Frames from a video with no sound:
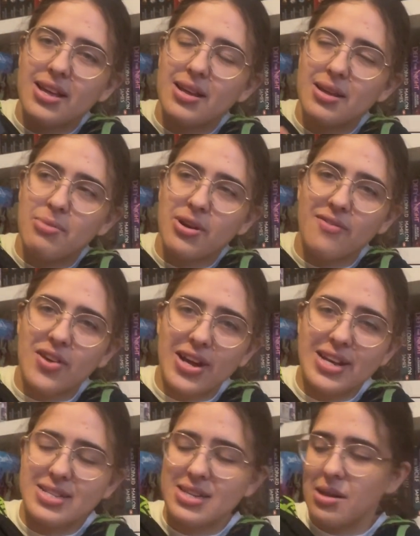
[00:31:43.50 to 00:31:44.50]
Book of Night
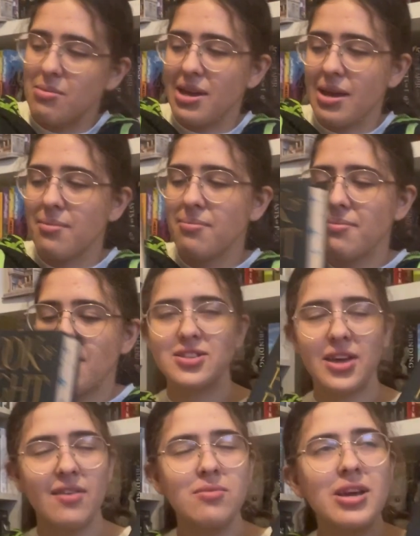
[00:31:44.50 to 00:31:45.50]
is going to be, so you
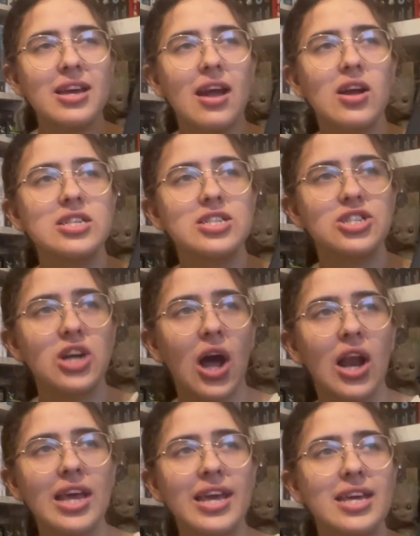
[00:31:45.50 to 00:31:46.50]
have the main character
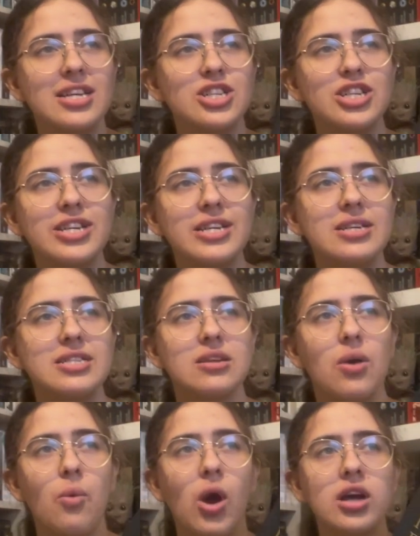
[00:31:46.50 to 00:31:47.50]
Charlie. She's
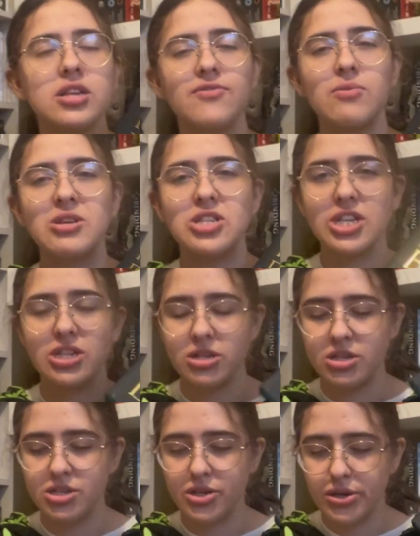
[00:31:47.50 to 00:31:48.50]
worked for
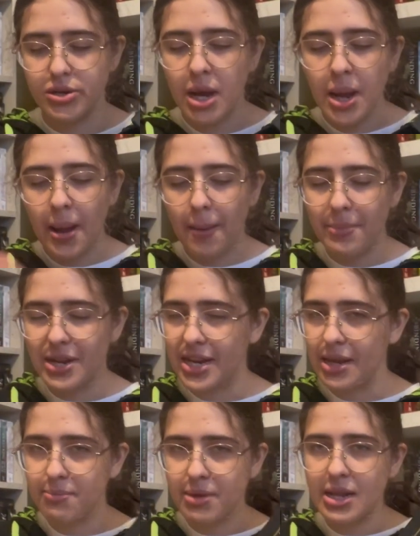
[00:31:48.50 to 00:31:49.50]
magicians who
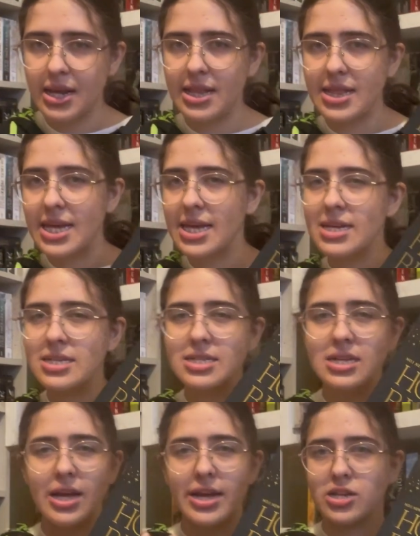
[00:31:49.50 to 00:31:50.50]
manipulate things
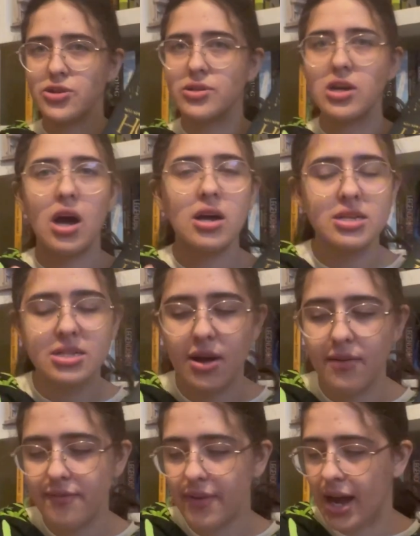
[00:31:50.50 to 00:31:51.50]
to like do dark
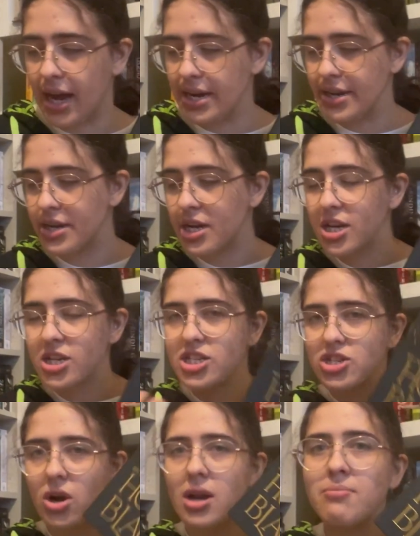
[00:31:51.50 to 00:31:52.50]
stuff, and she's
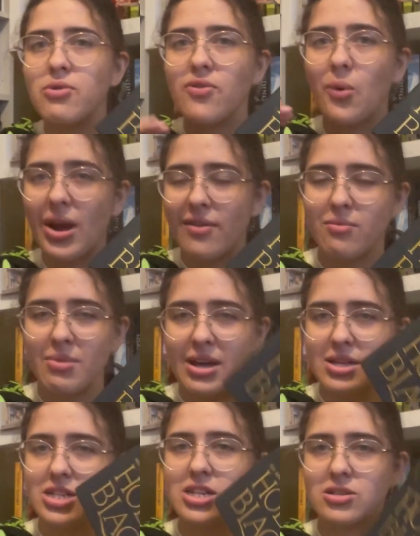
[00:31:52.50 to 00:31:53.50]
trying to move away from that.
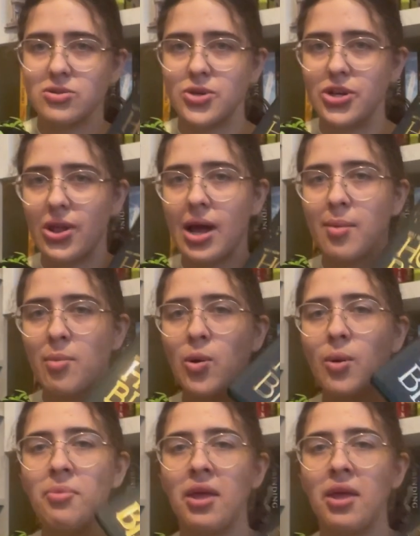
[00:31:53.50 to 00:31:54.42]
She doesn't want to do that anymore.